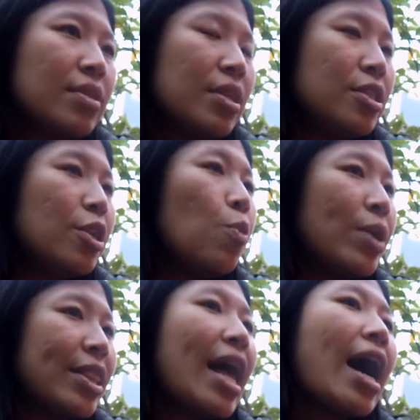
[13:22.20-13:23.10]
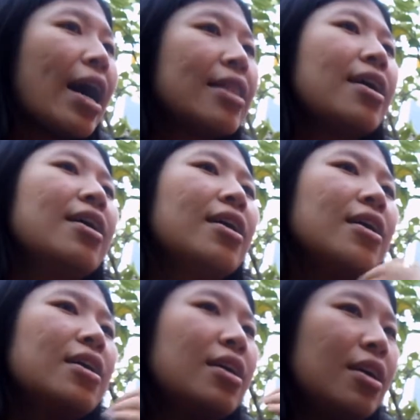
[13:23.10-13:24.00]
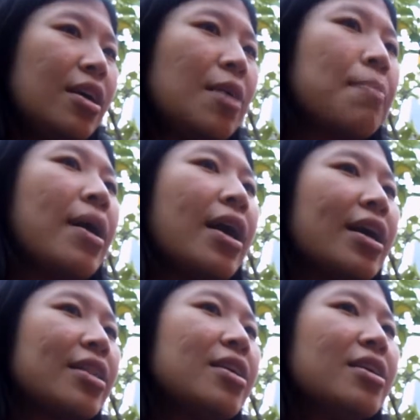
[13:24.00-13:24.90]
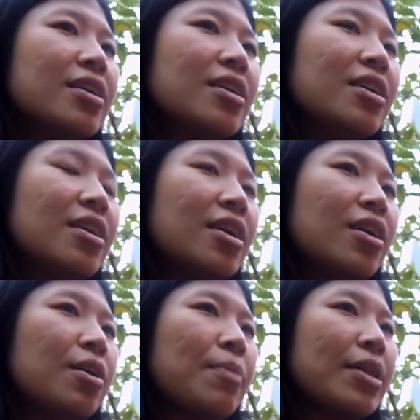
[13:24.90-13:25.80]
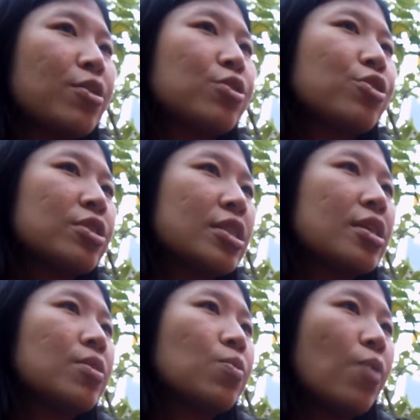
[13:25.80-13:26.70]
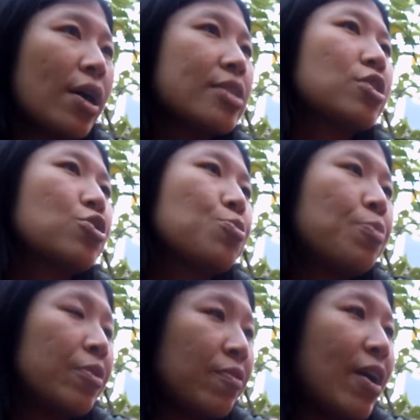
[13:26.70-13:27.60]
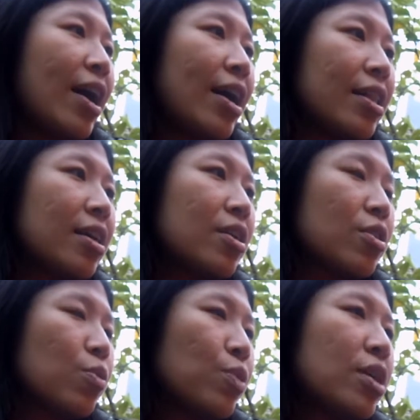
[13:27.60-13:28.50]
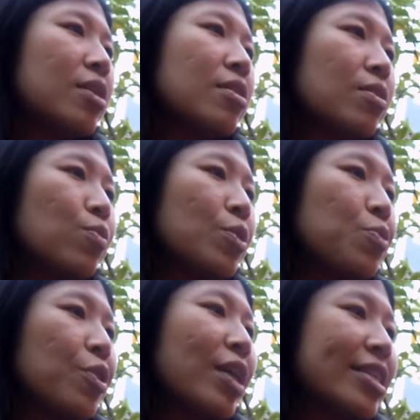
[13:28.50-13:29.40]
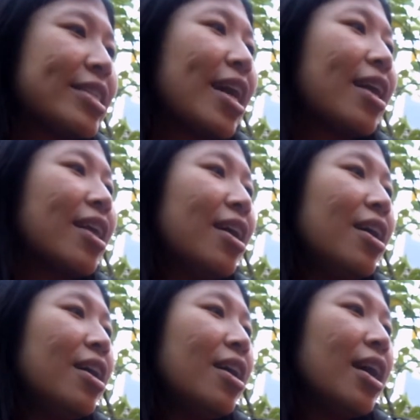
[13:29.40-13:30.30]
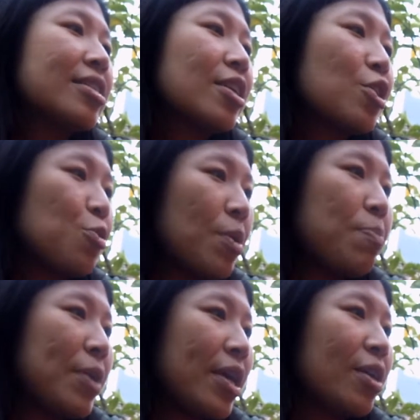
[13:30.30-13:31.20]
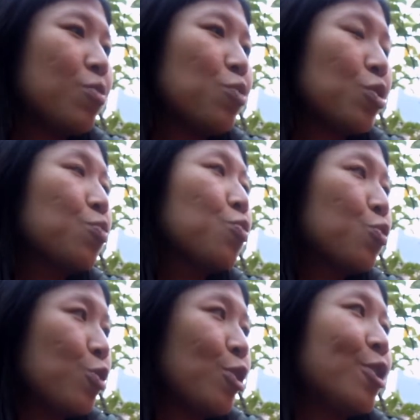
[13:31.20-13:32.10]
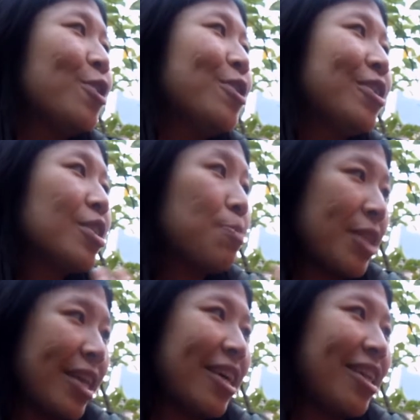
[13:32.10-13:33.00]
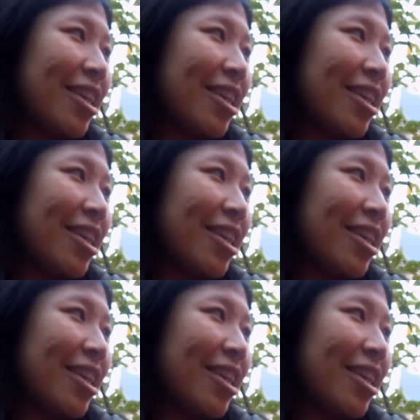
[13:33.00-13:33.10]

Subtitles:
be. So with that in mind, Matthew and Tercy wants to provide, we realize that as a human being, we rule the planet.